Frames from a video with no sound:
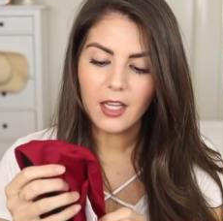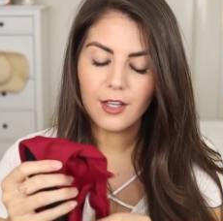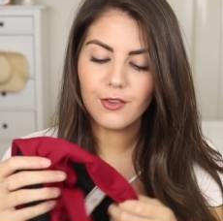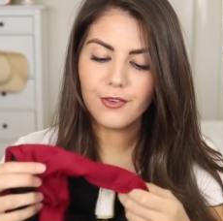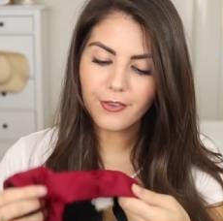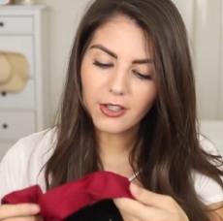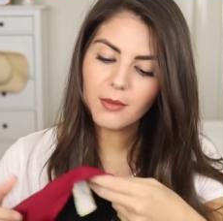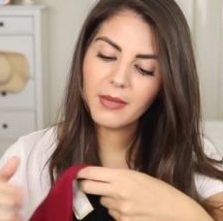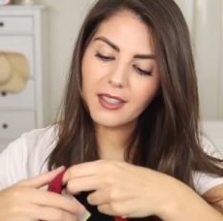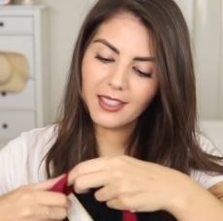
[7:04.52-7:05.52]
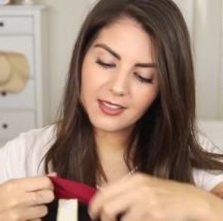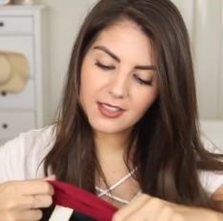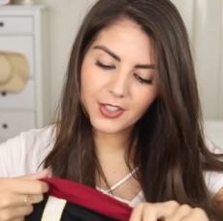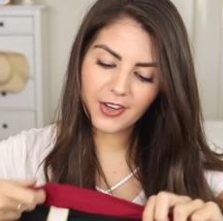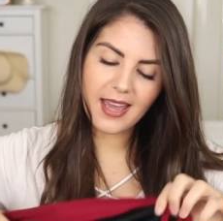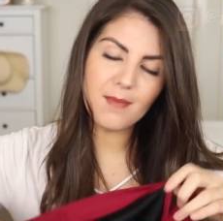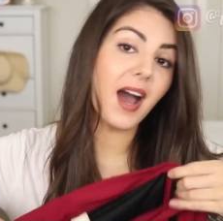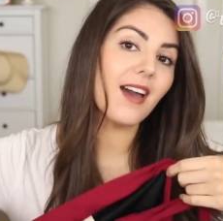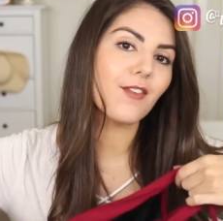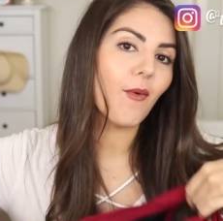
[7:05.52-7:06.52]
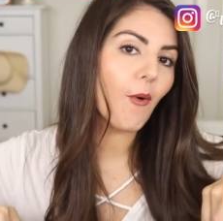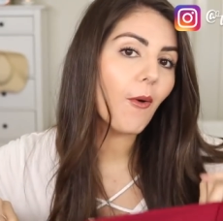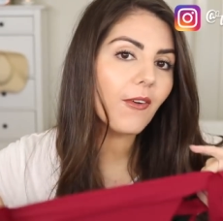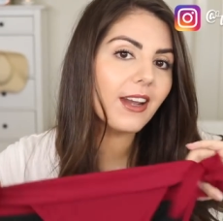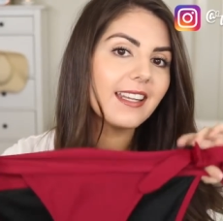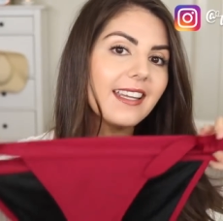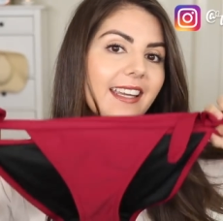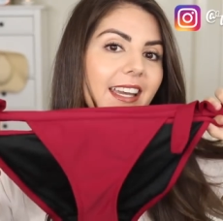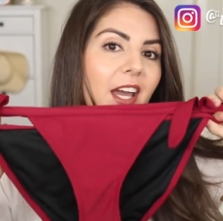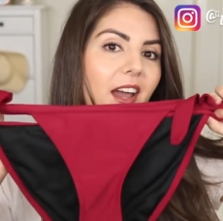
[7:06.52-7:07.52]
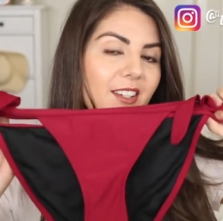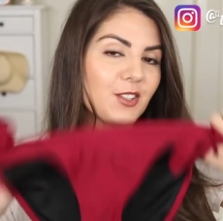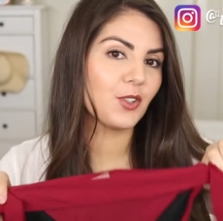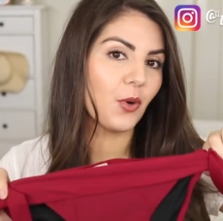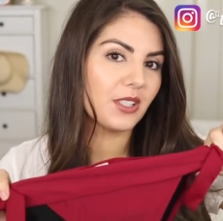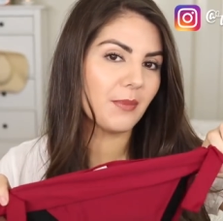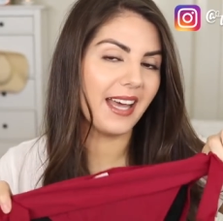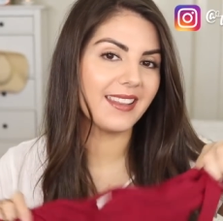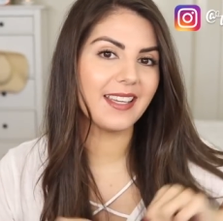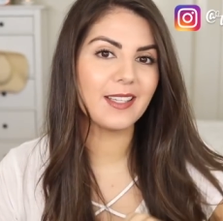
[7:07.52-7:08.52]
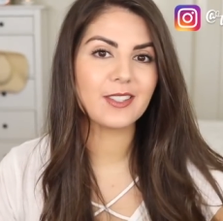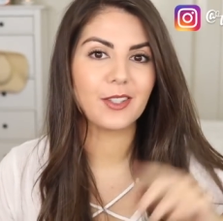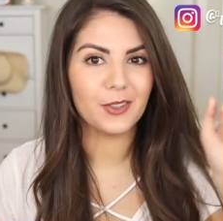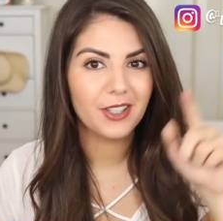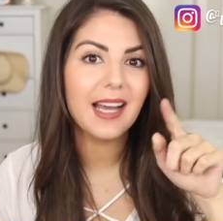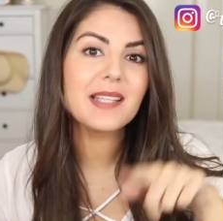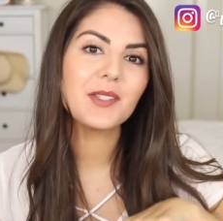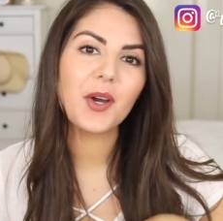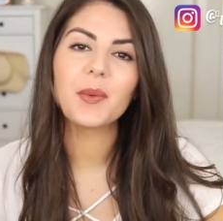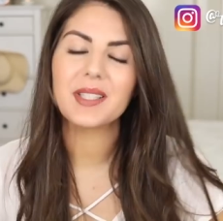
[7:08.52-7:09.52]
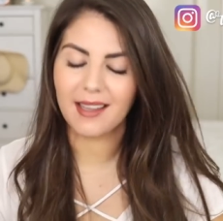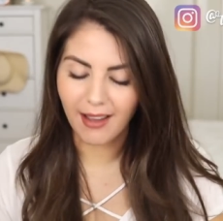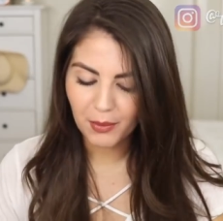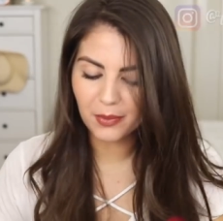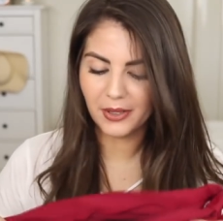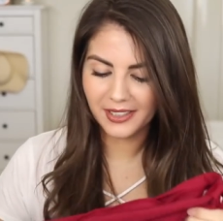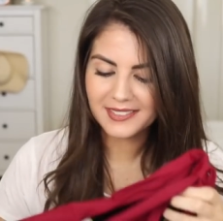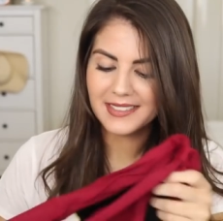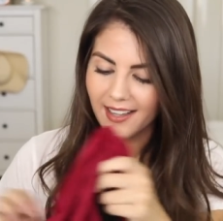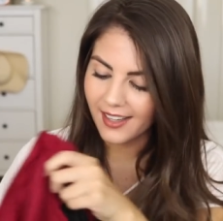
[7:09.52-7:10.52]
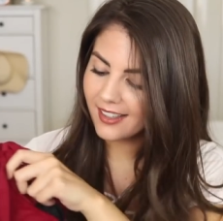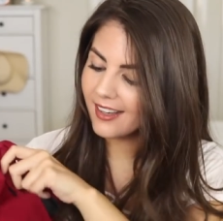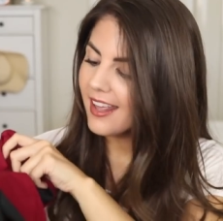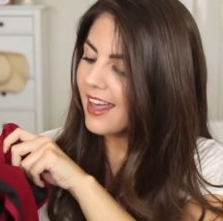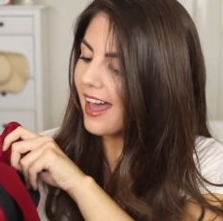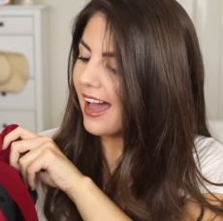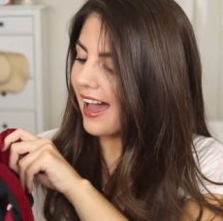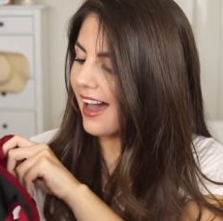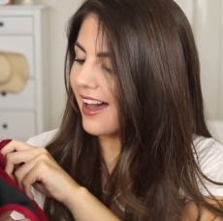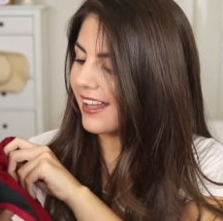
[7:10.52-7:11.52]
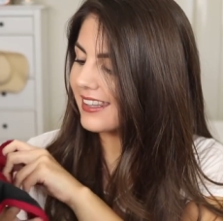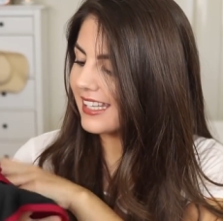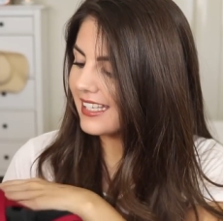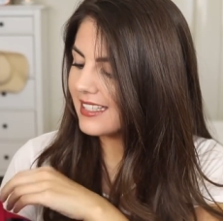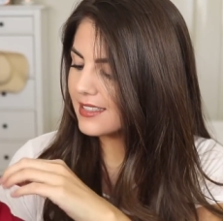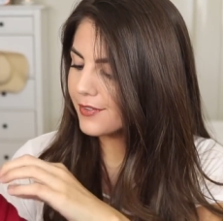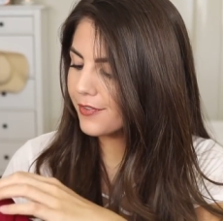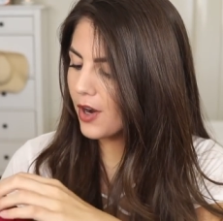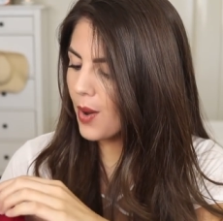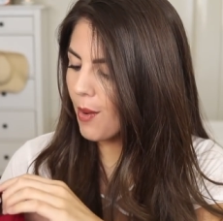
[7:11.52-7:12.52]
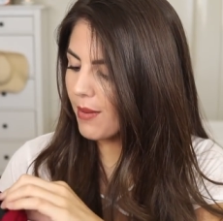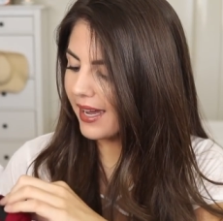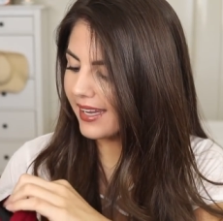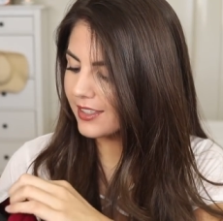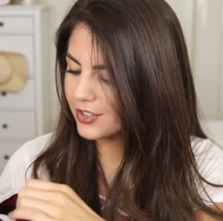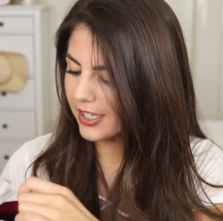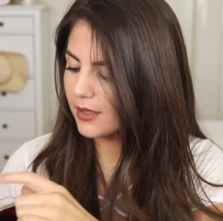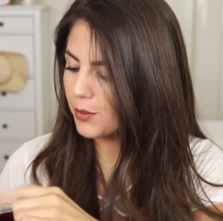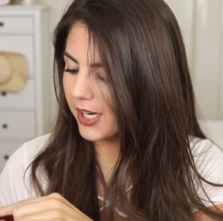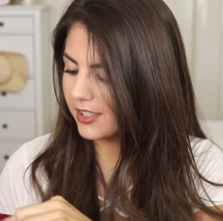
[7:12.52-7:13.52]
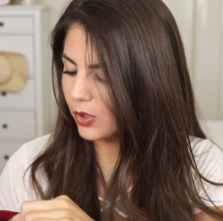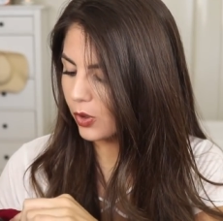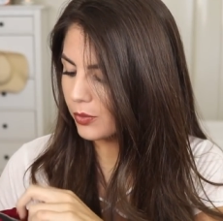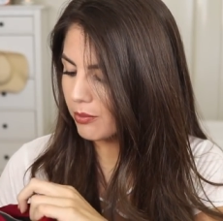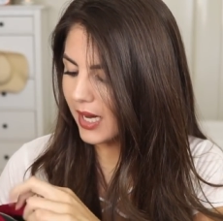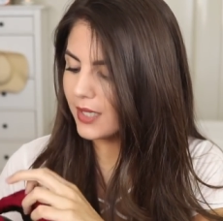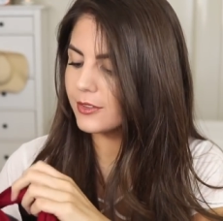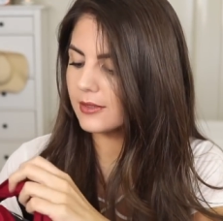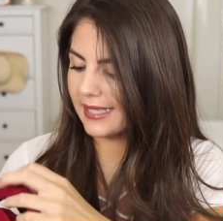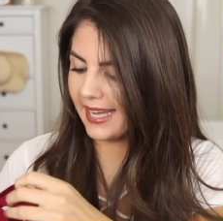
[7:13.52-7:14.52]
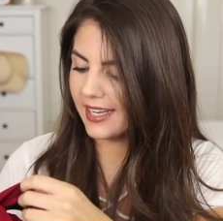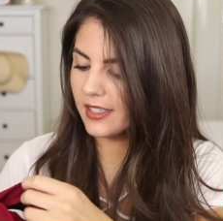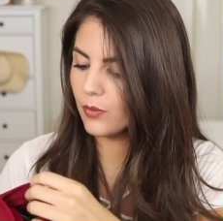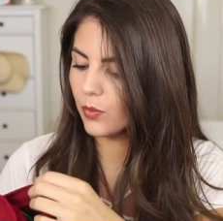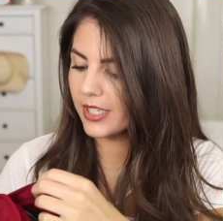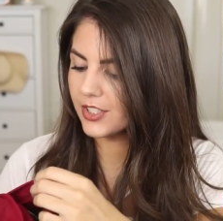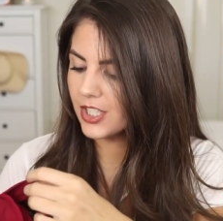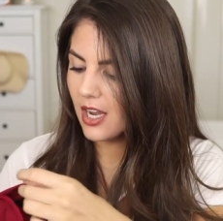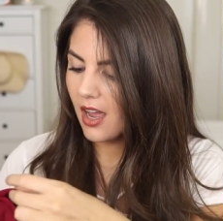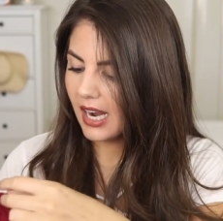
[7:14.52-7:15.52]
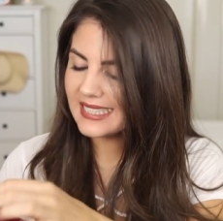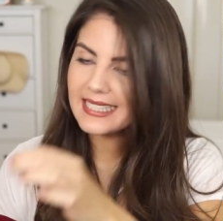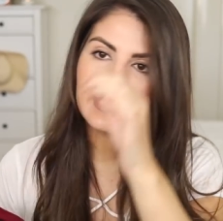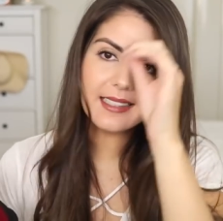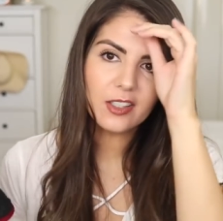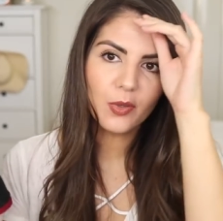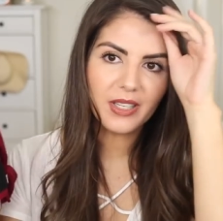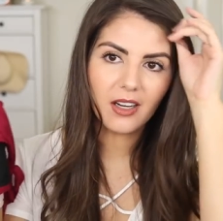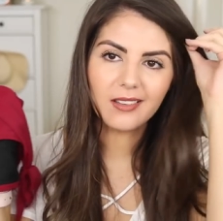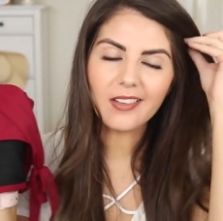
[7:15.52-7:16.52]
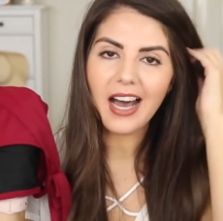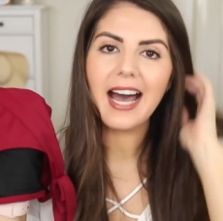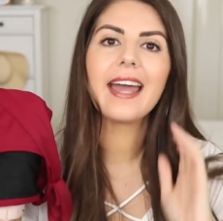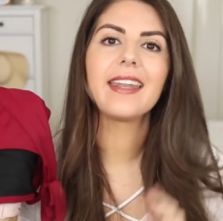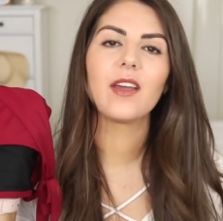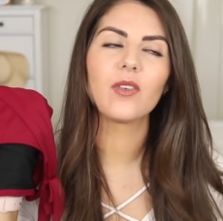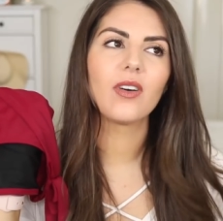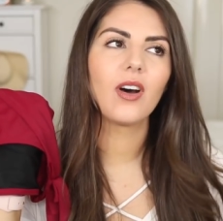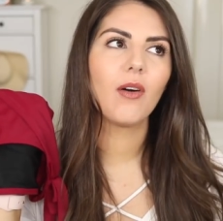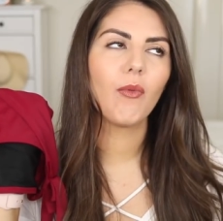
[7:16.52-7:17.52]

If you follow me on Instagram, I've already talked about these, so you guys know what's up. Well done. These are from an Australian brand called Marvel Lane, which I'd seen a little bit online, and